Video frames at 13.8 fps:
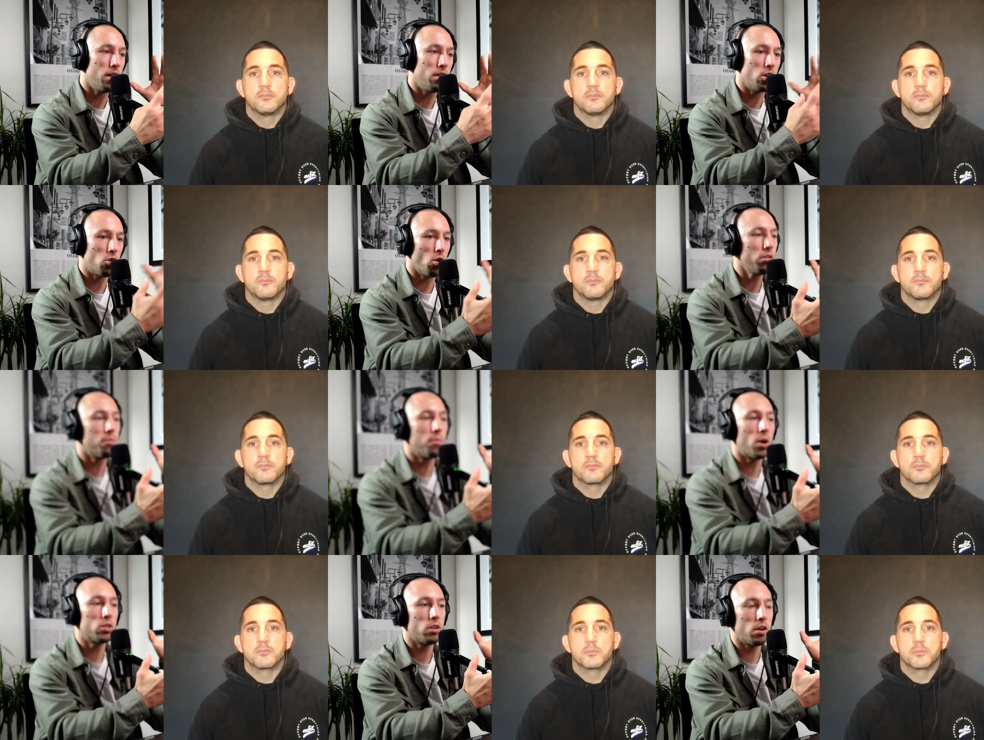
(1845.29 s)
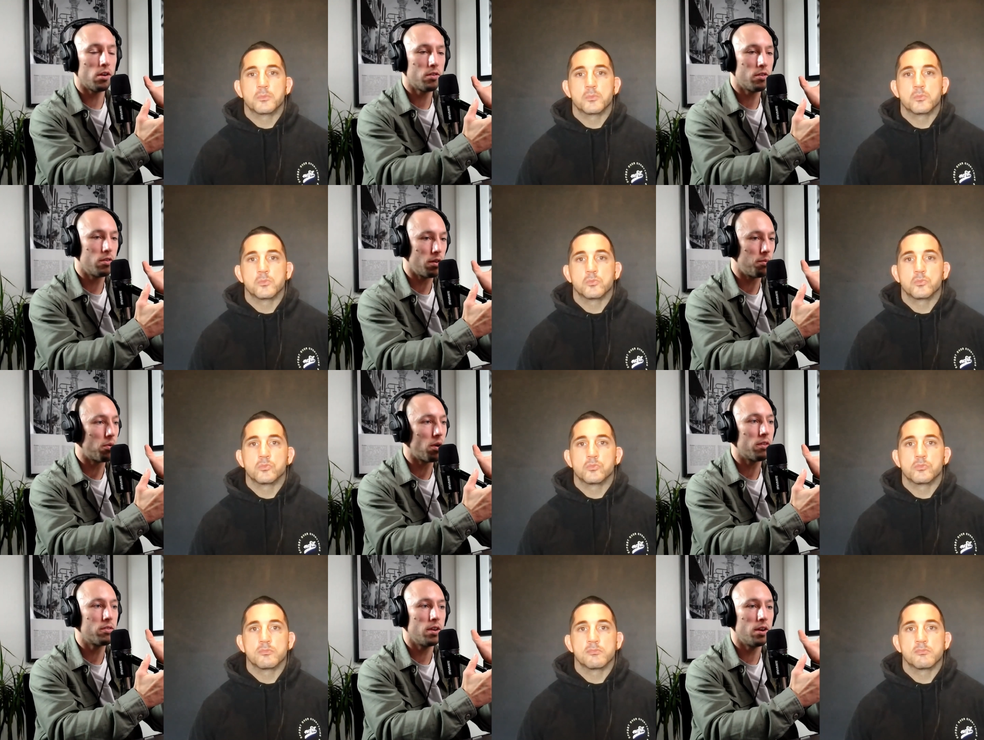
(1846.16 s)
Speaker 1: the growth of martial arts is
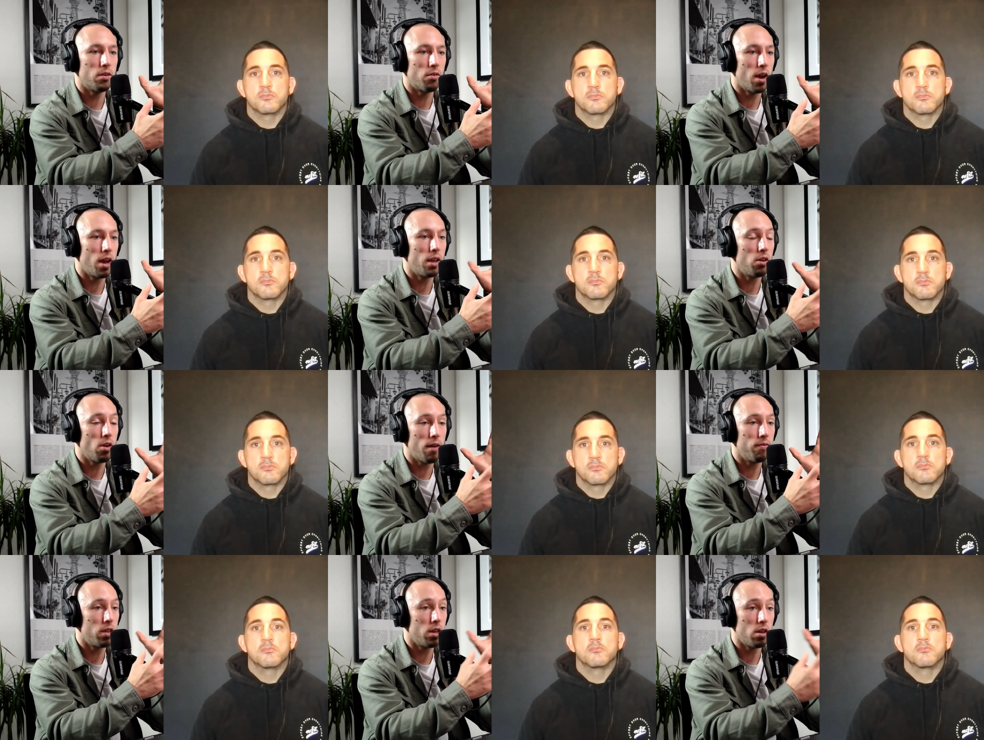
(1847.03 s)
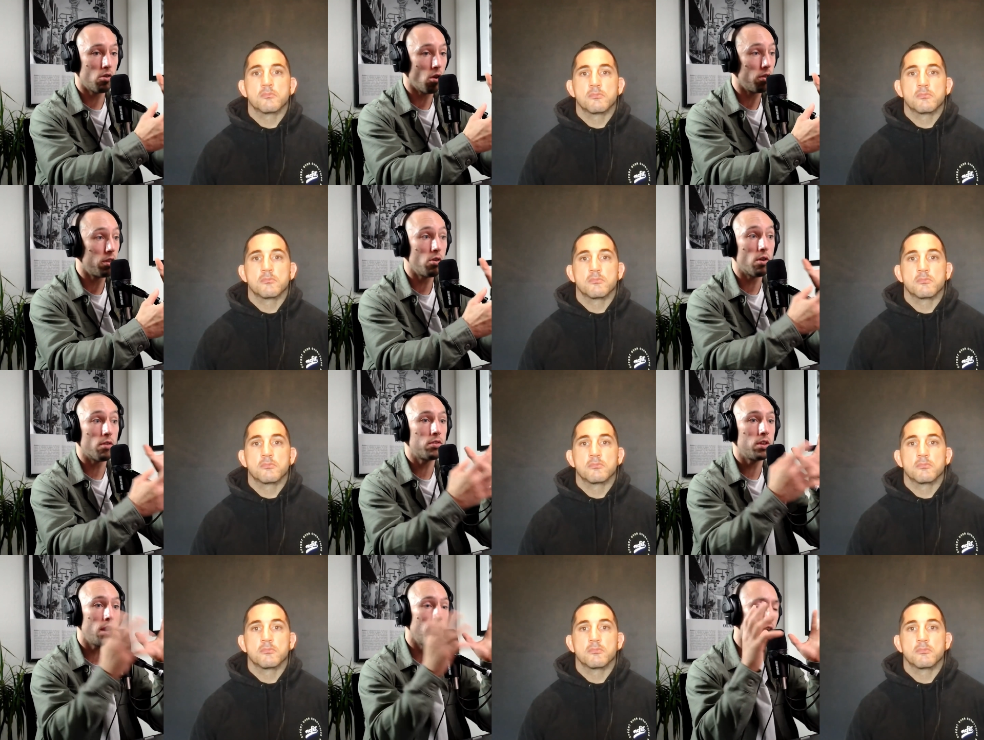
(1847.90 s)
unprecedented right you have the growth of
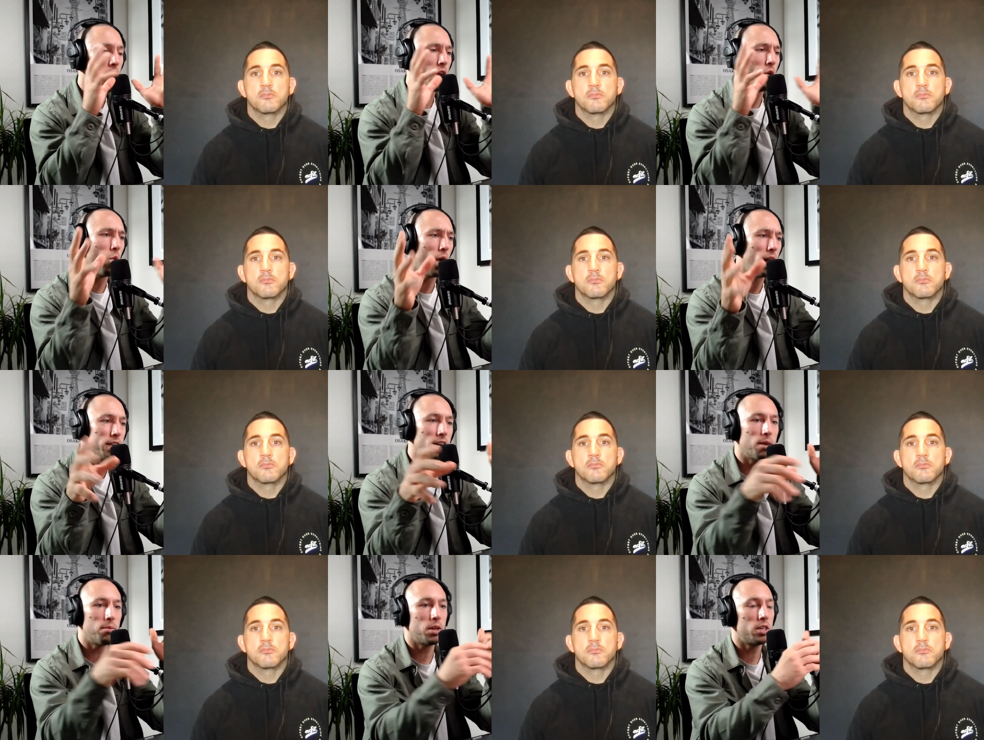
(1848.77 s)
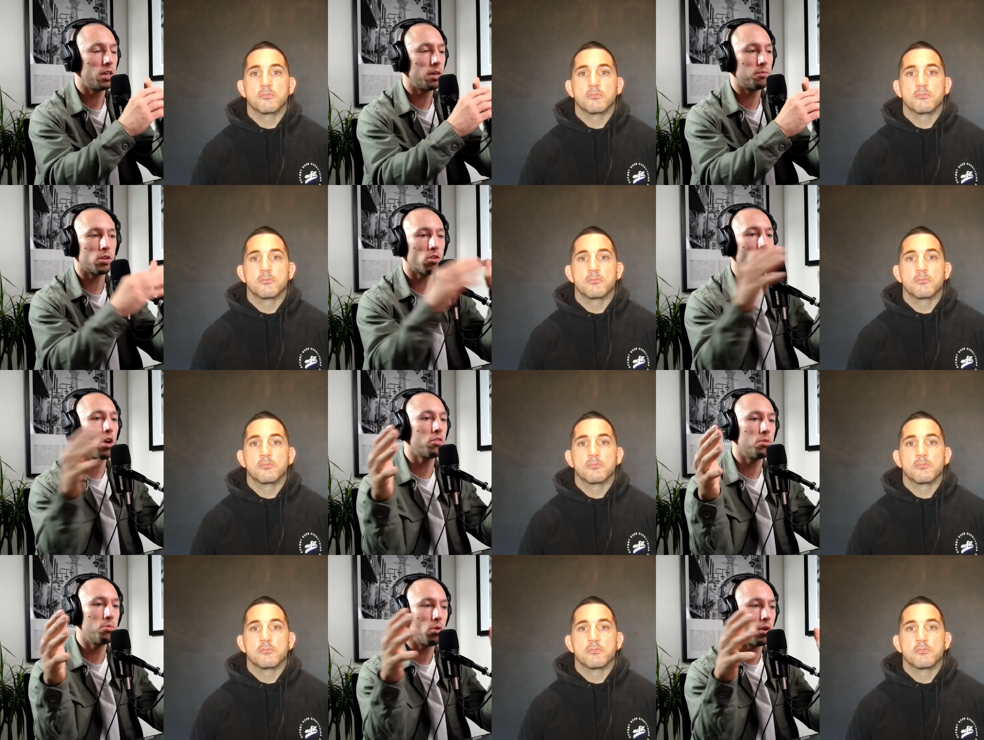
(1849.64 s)
ufc one championships
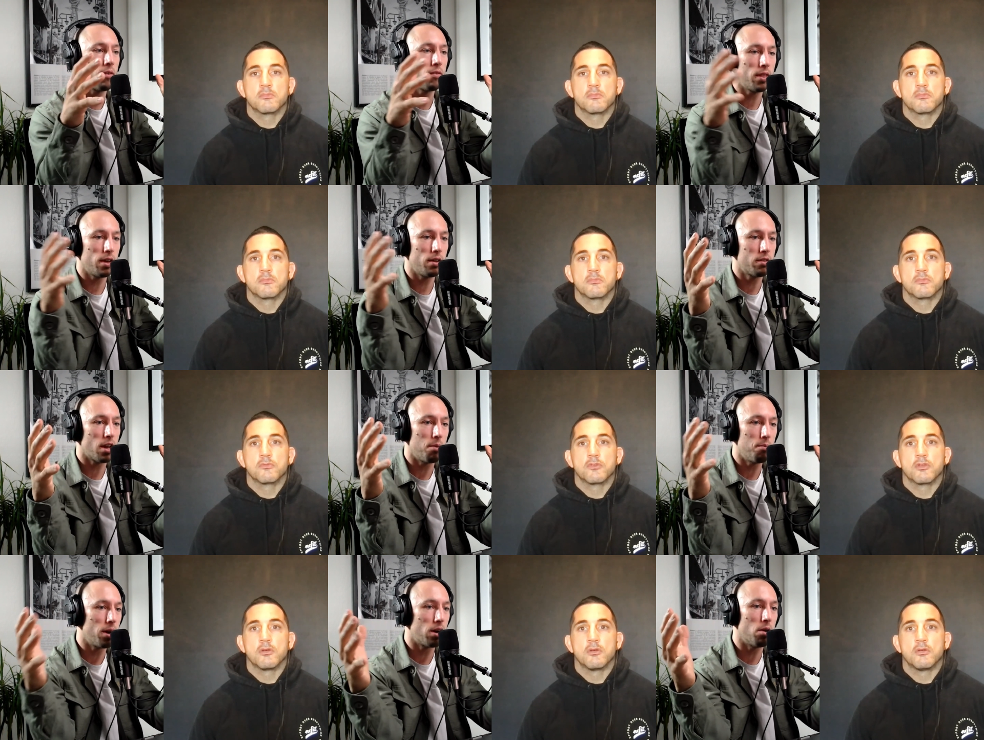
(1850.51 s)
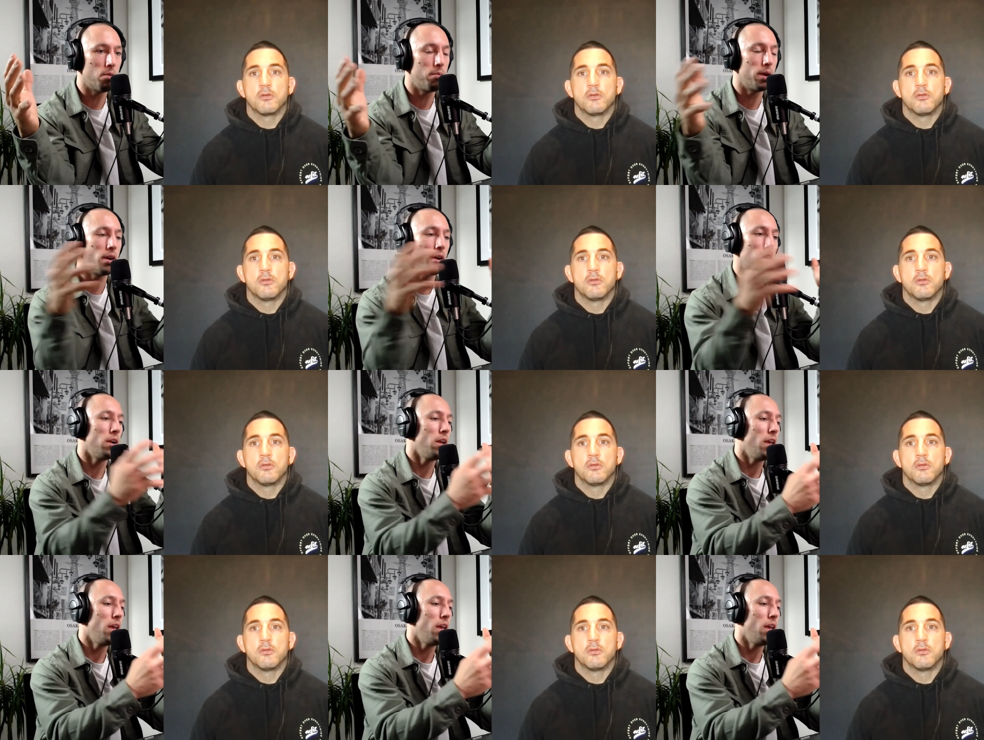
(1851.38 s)
across the board everything's getting bigger and bigger